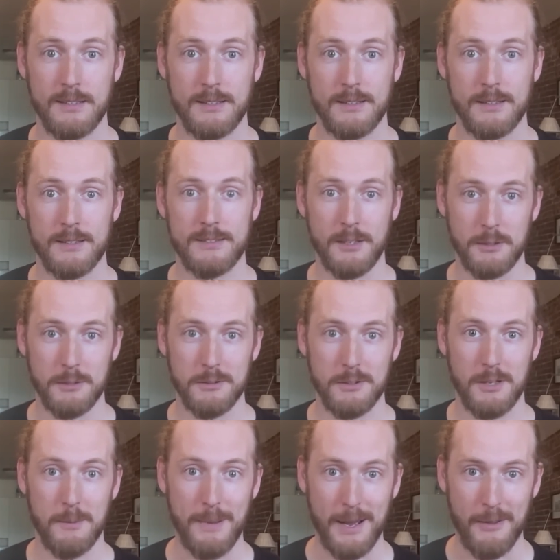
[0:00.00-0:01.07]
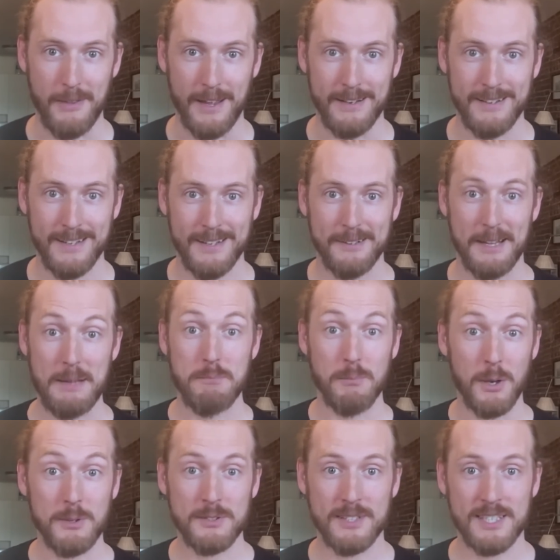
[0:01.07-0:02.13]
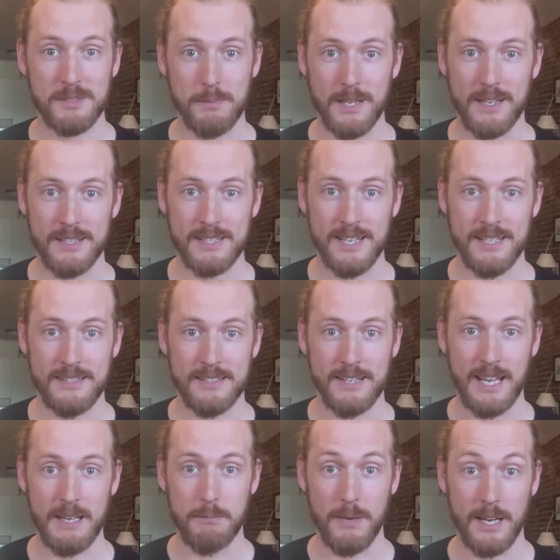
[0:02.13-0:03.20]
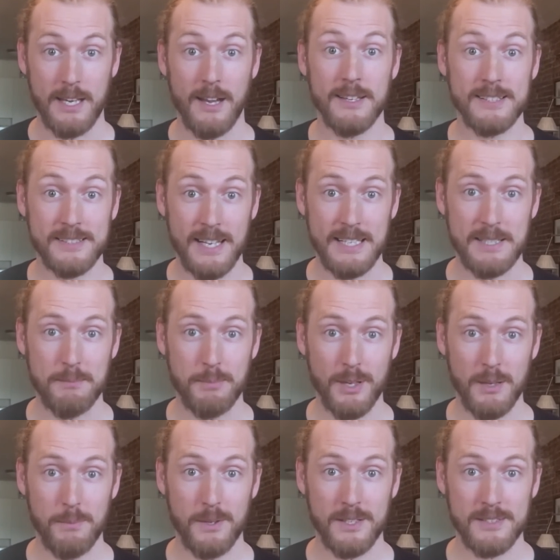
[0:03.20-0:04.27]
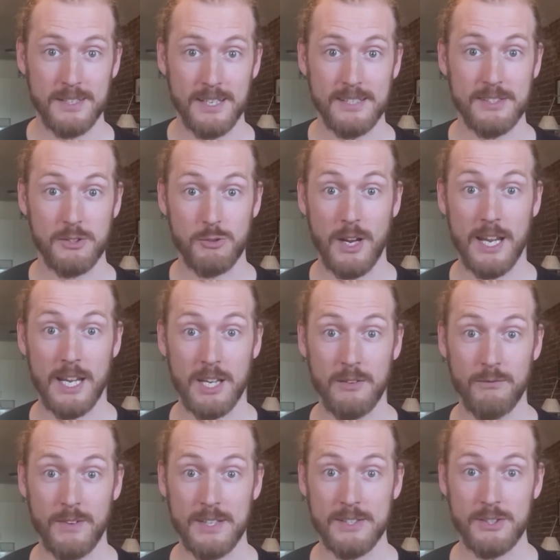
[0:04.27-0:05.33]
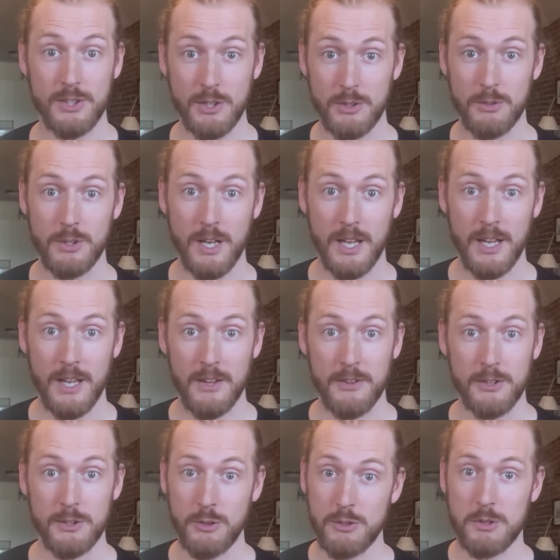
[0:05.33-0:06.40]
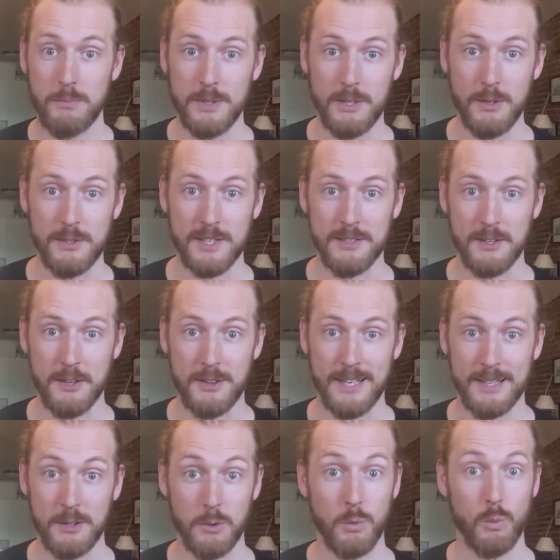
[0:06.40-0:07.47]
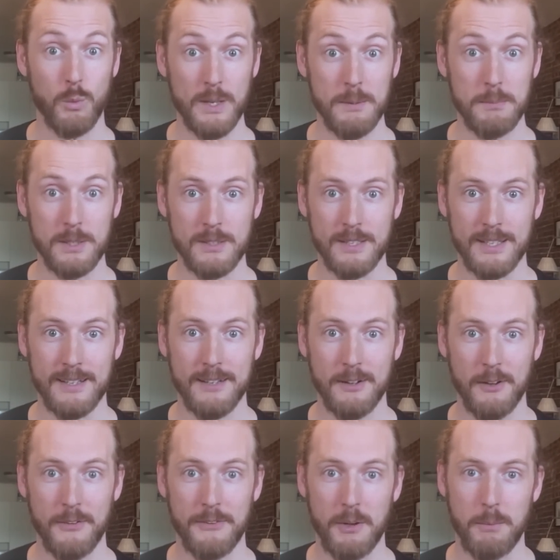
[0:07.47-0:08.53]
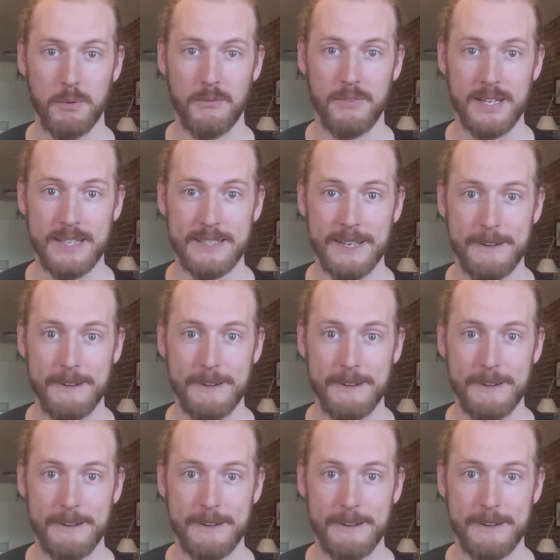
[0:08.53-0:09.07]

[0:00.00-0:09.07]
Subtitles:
So, about that, like most of the speakers here today, my unstated purpose is to try and convince you that you should be using the thing that we're building on top of Vite.